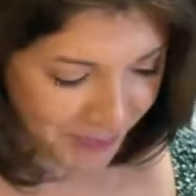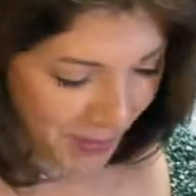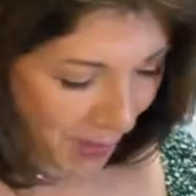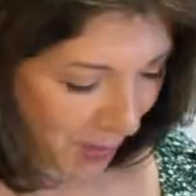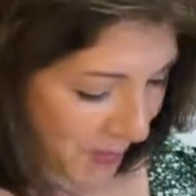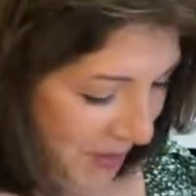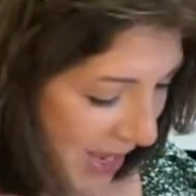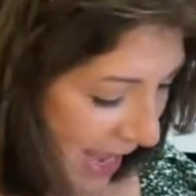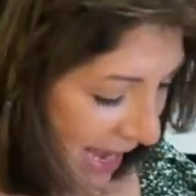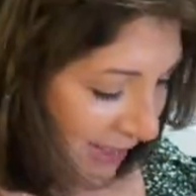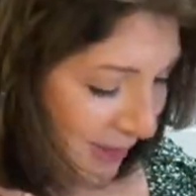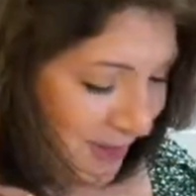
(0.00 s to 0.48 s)

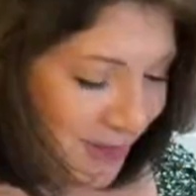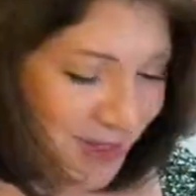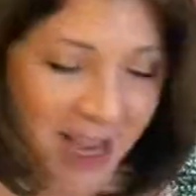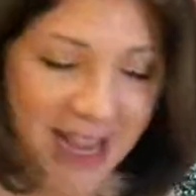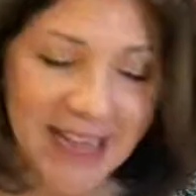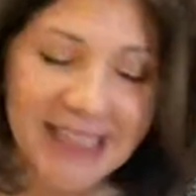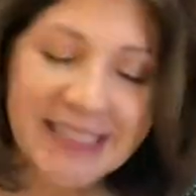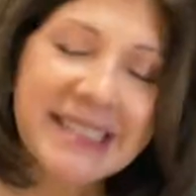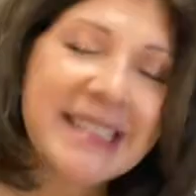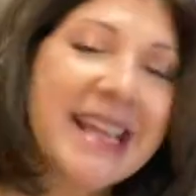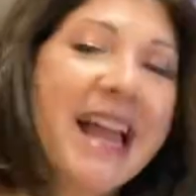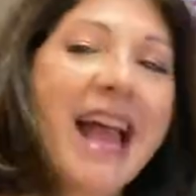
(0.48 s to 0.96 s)
Okay, you
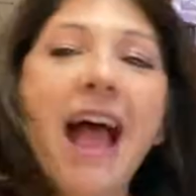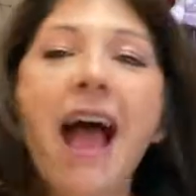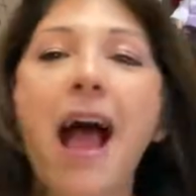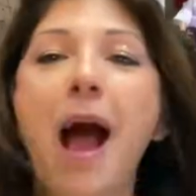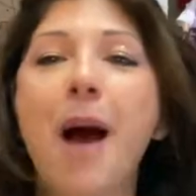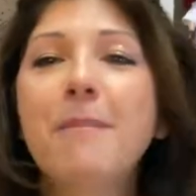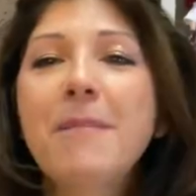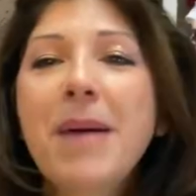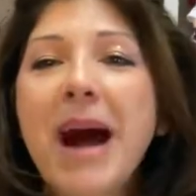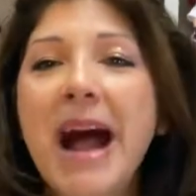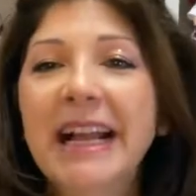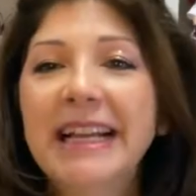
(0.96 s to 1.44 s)
guys,
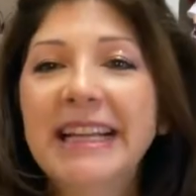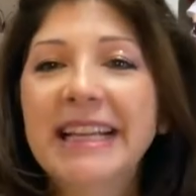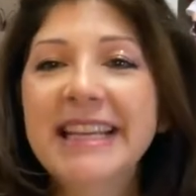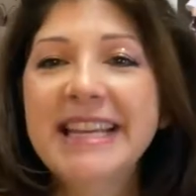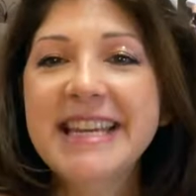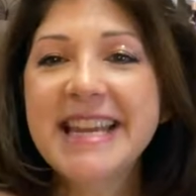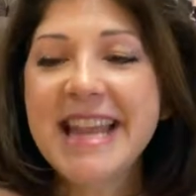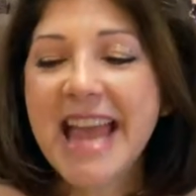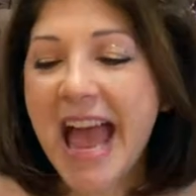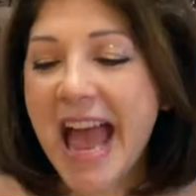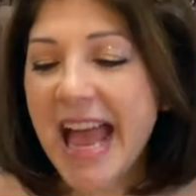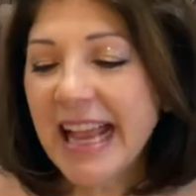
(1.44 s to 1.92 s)
my
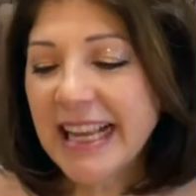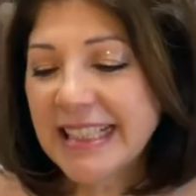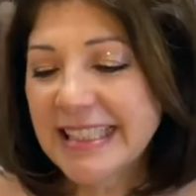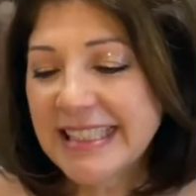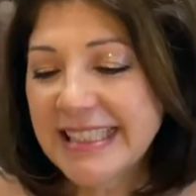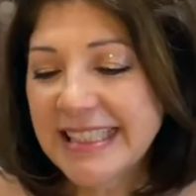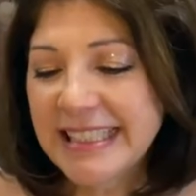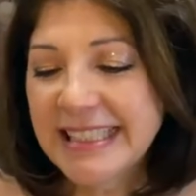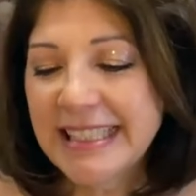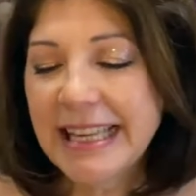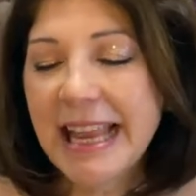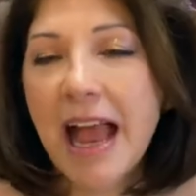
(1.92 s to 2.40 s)

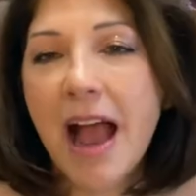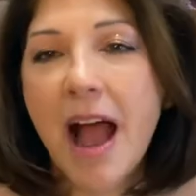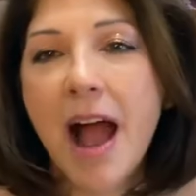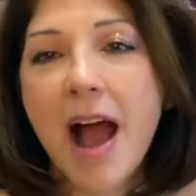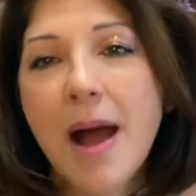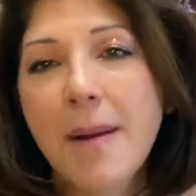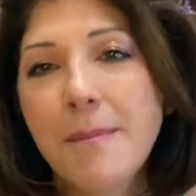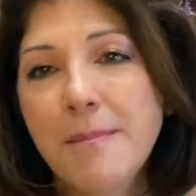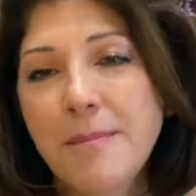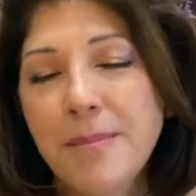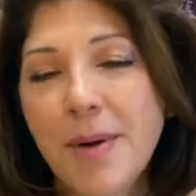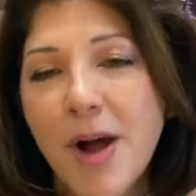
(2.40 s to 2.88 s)
next
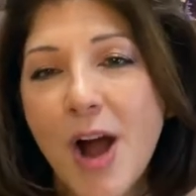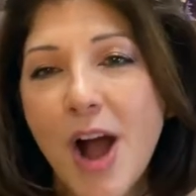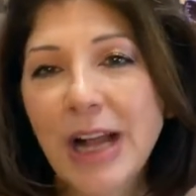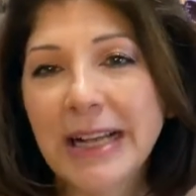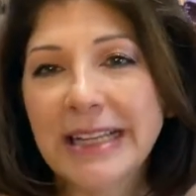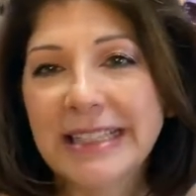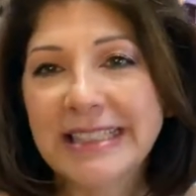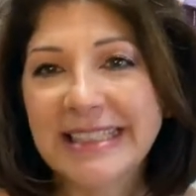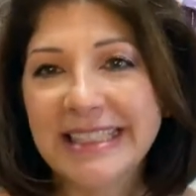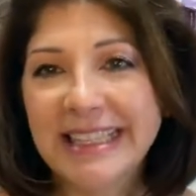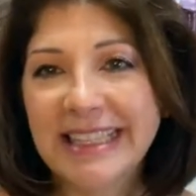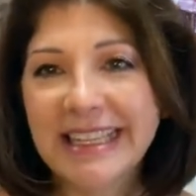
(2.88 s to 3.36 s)

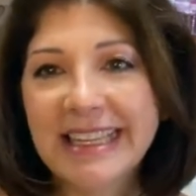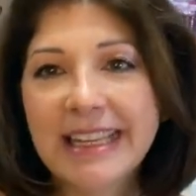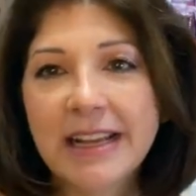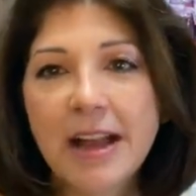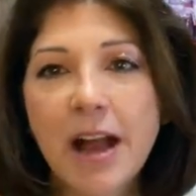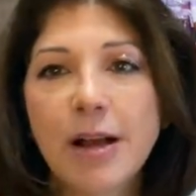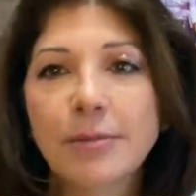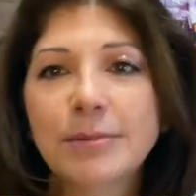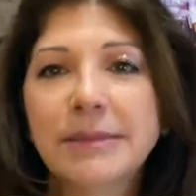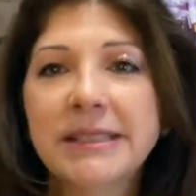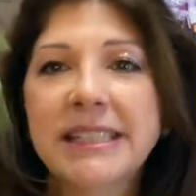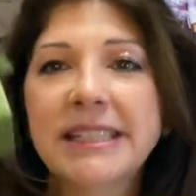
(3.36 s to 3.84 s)
unboxing
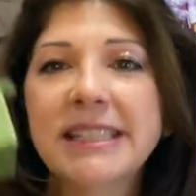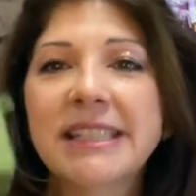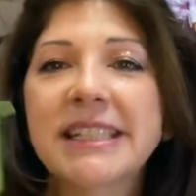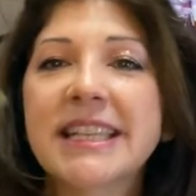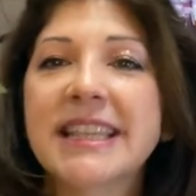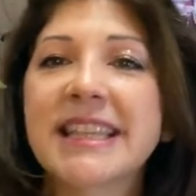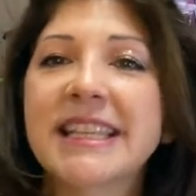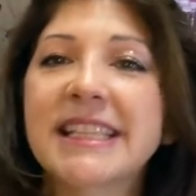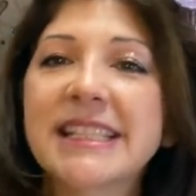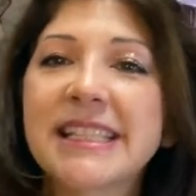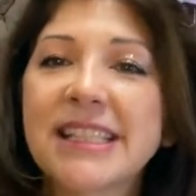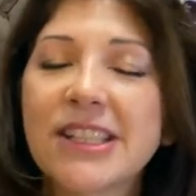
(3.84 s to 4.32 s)
comes into
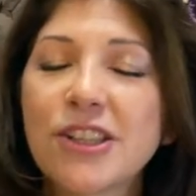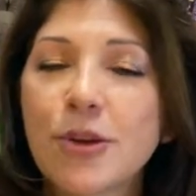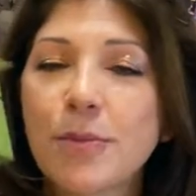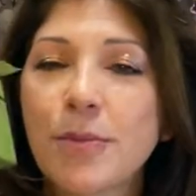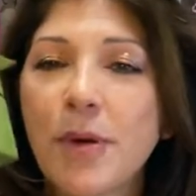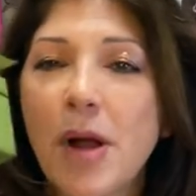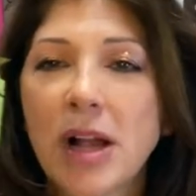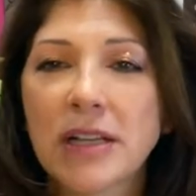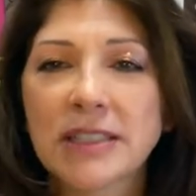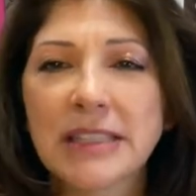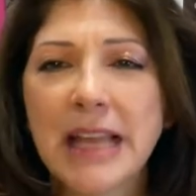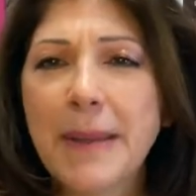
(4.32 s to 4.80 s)
this little
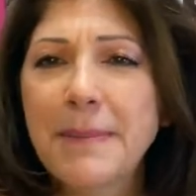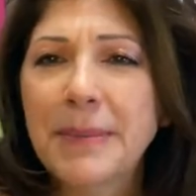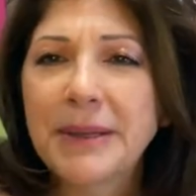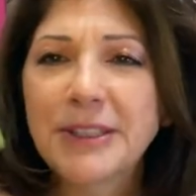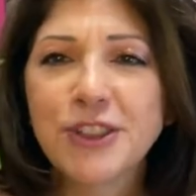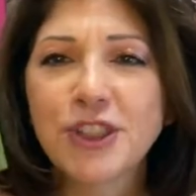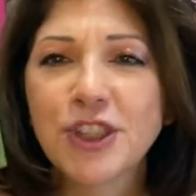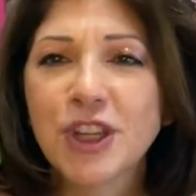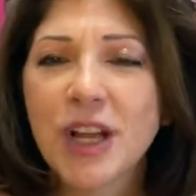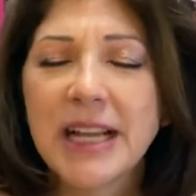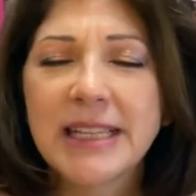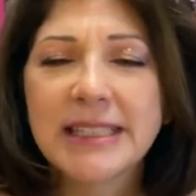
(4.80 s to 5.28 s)
box. I
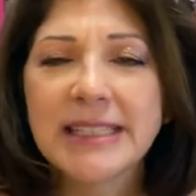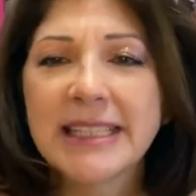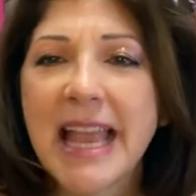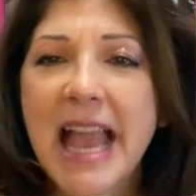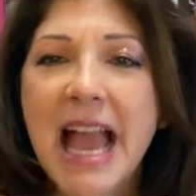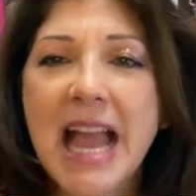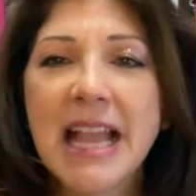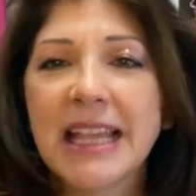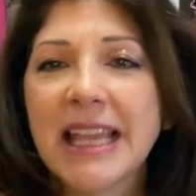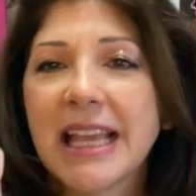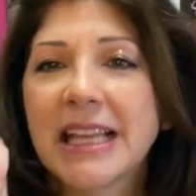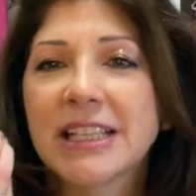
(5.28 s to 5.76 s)
bet you guys
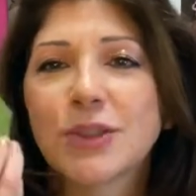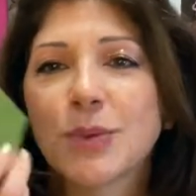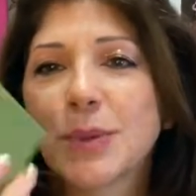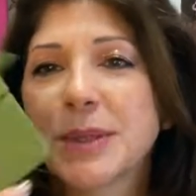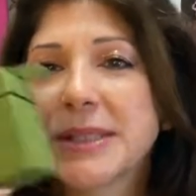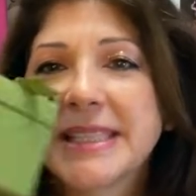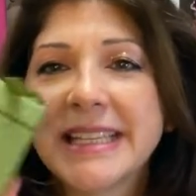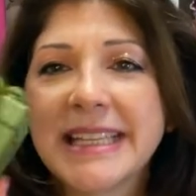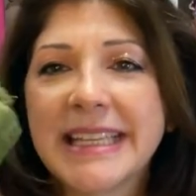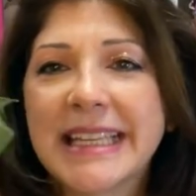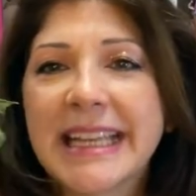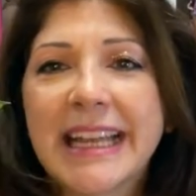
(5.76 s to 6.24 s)
can't guess
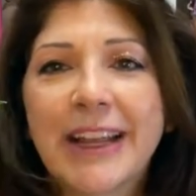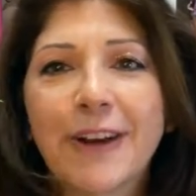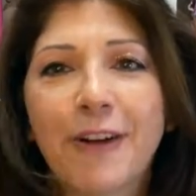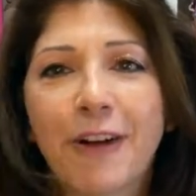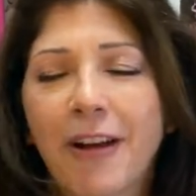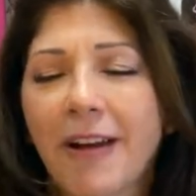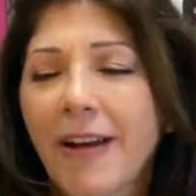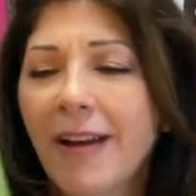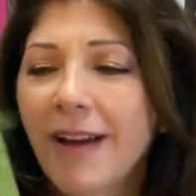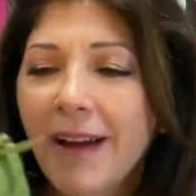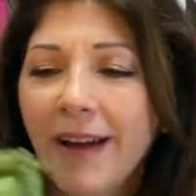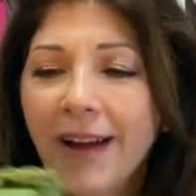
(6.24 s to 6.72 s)
what's in
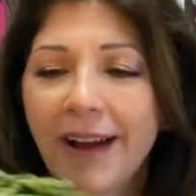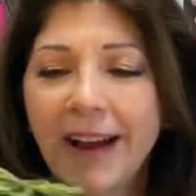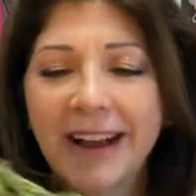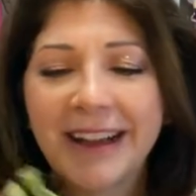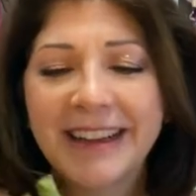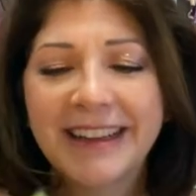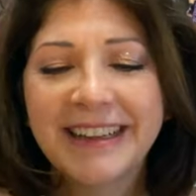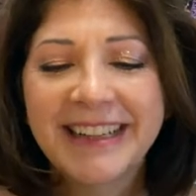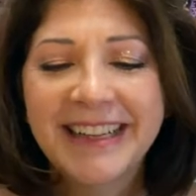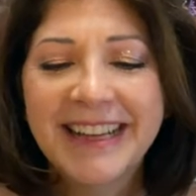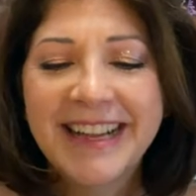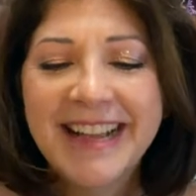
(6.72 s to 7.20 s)
here.
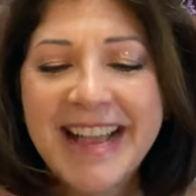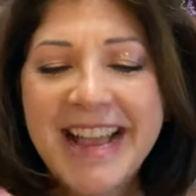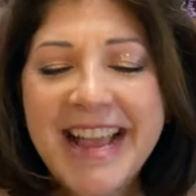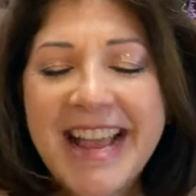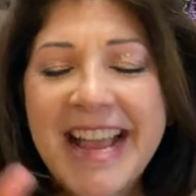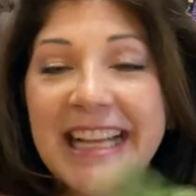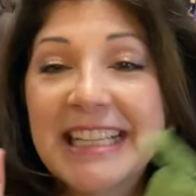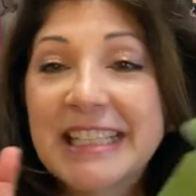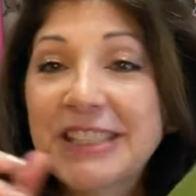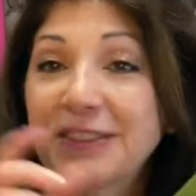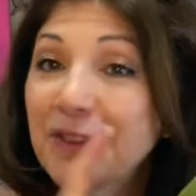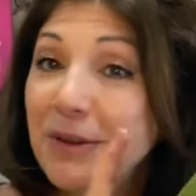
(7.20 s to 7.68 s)

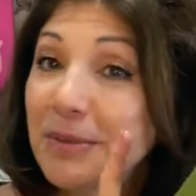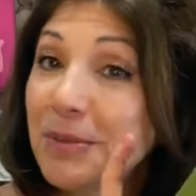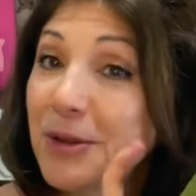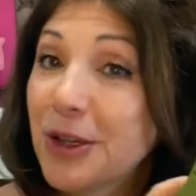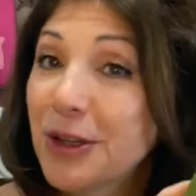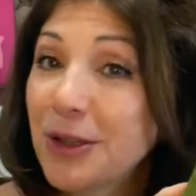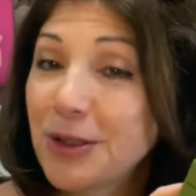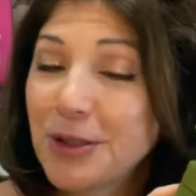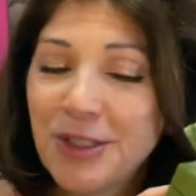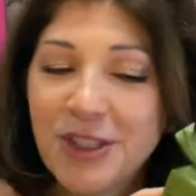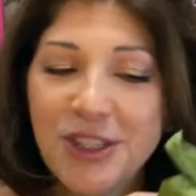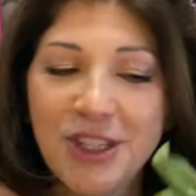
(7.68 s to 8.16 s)
It's from
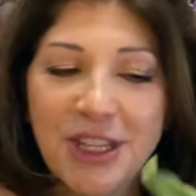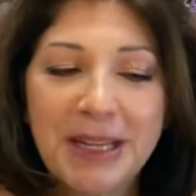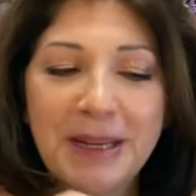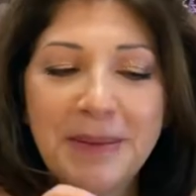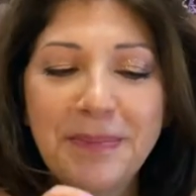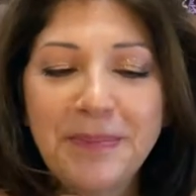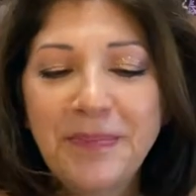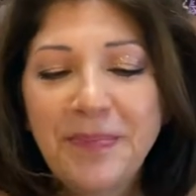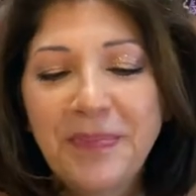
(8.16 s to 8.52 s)
Gucci.